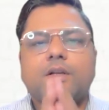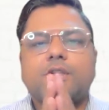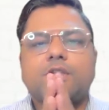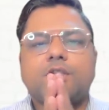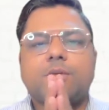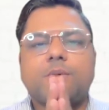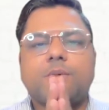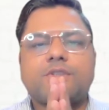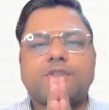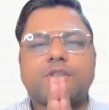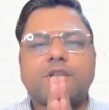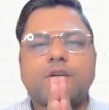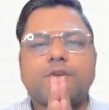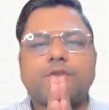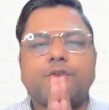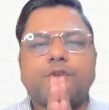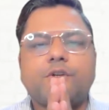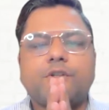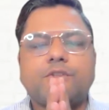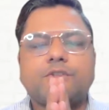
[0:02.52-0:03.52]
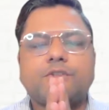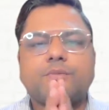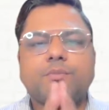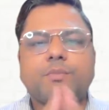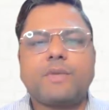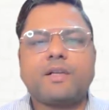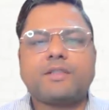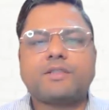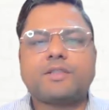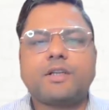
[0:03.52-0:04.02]
Namaskar viewers,
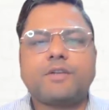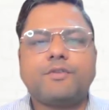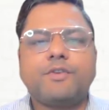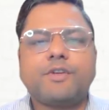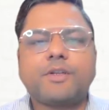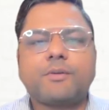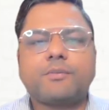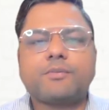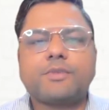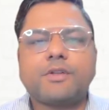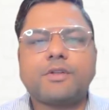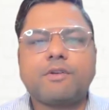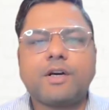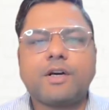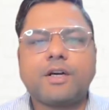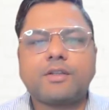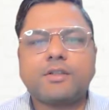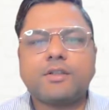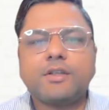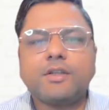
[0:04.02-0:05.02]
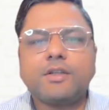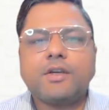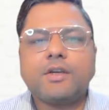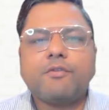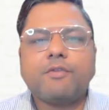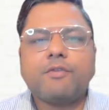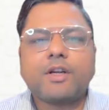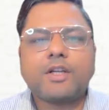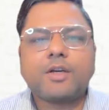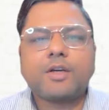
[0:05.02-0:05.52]
myself Vikram Talwar.
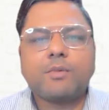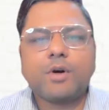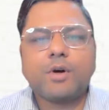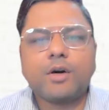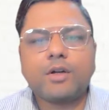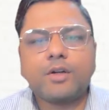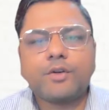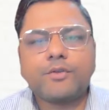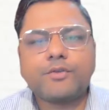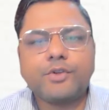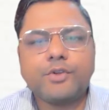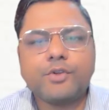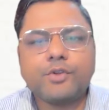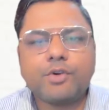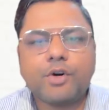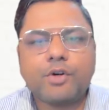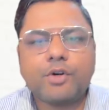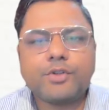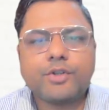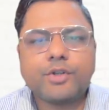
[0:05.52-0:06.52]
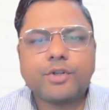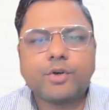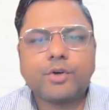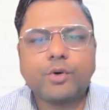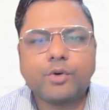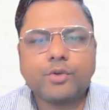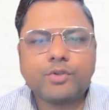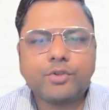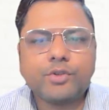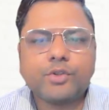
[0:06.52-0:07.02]
Welcome all of you on your
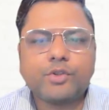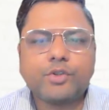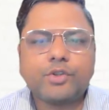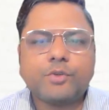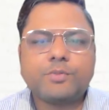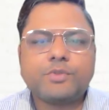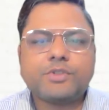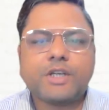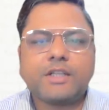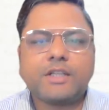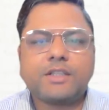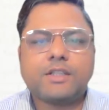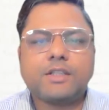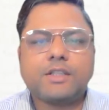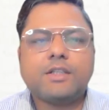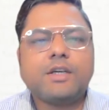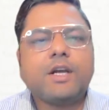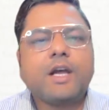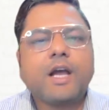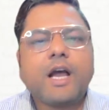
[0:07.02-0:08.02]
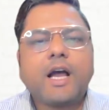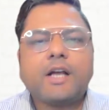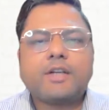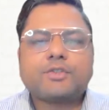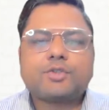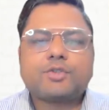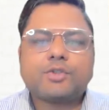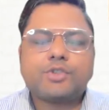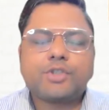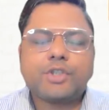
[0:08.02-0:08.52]
own YouTube channel,
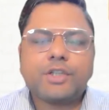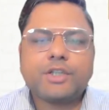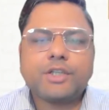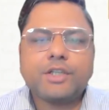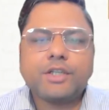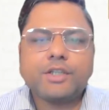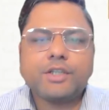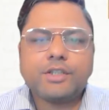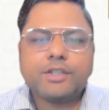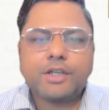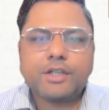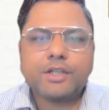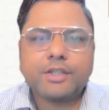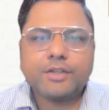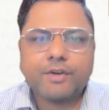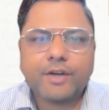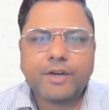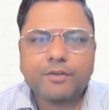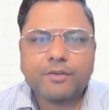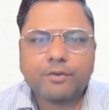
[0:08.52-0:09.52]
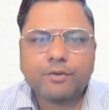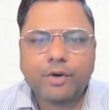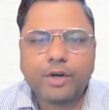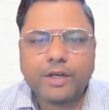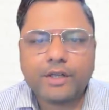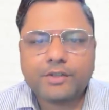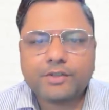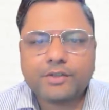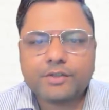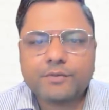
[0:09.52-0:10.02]
Astro Journey a Divine
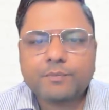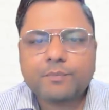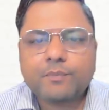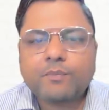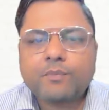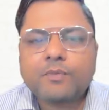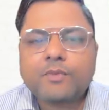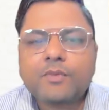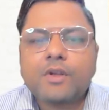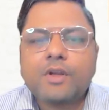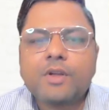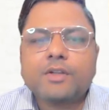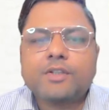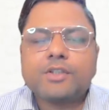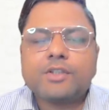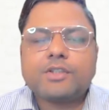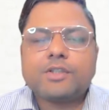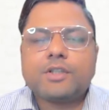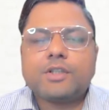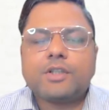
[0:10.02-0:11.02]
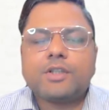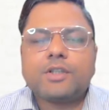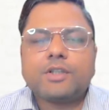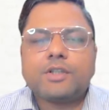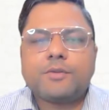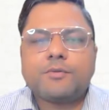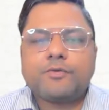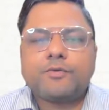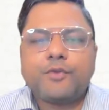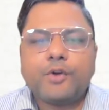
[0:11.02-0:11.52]
Voice.
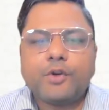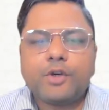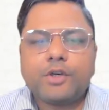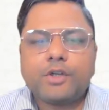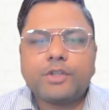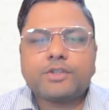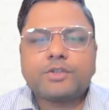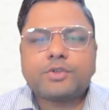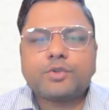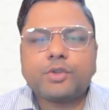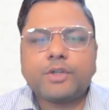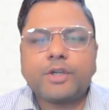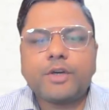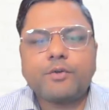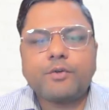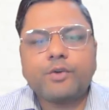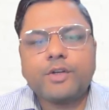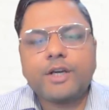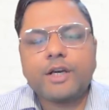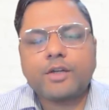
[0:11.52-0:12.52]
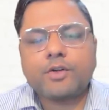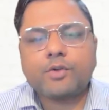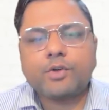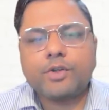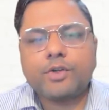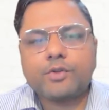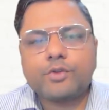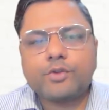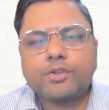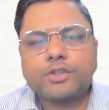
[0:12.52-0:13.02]
Viewers, today we are
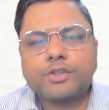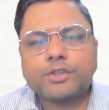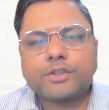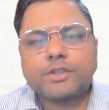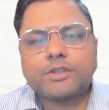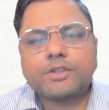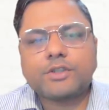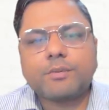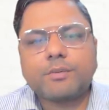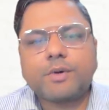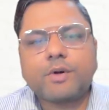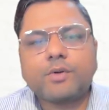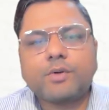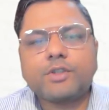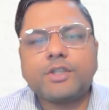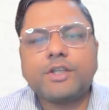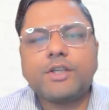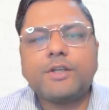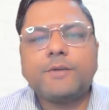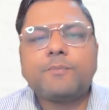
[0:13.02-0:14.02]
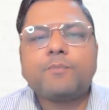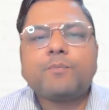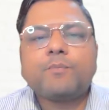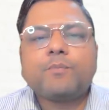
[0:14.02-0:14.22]
going to discuss about the